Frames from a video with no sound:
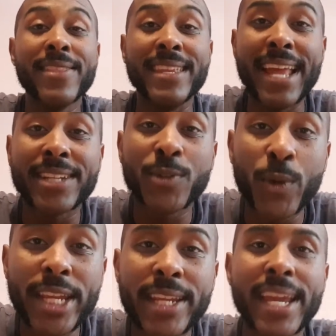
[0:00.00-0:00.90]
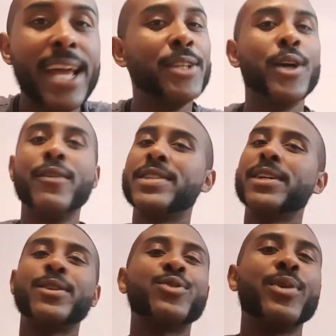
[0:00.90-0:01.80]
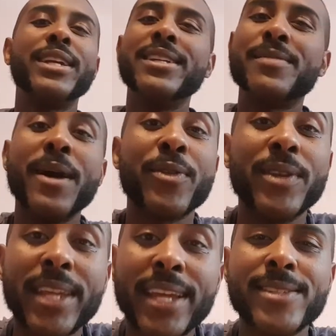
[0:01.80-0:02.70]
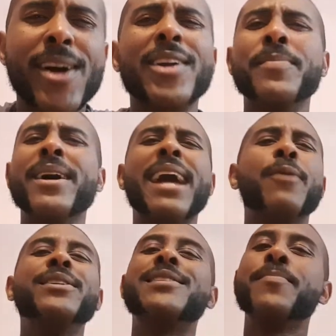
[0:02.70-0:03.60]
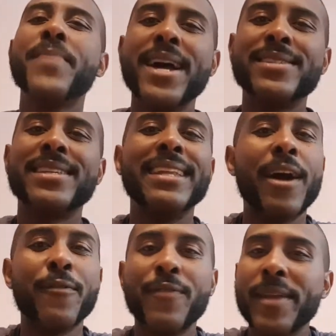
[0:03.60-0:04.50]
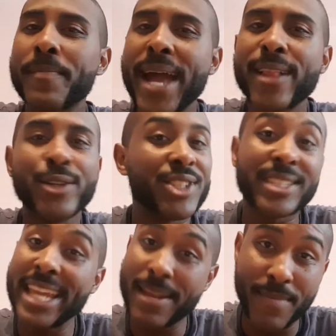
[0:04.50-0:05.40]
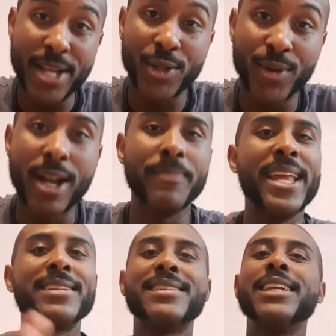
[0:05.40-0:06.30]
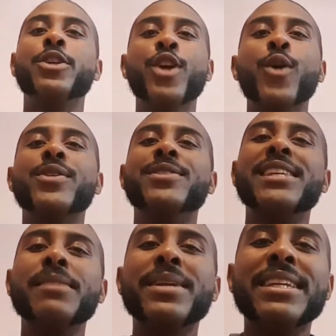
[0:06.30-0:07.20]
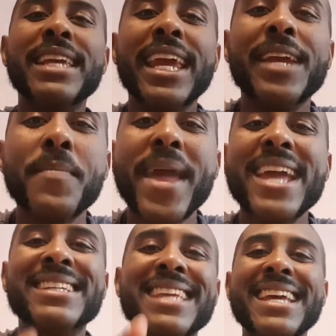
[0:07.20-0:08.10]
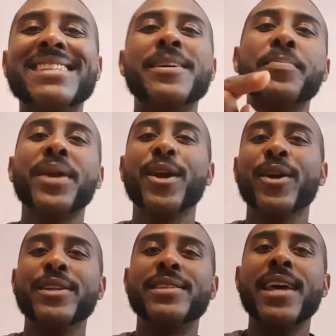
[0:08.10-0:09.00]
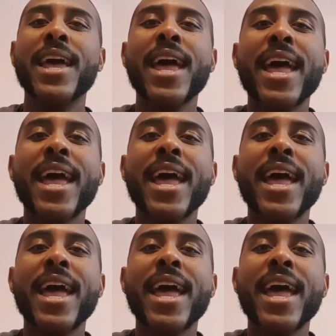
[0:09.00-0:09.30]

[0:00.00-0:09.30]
The next week, Dolph Ziggler's running his mouth again, talking about how he's the best and how Finn Balor just can't measure up. Next thing you know, the Demon King makes his appearance.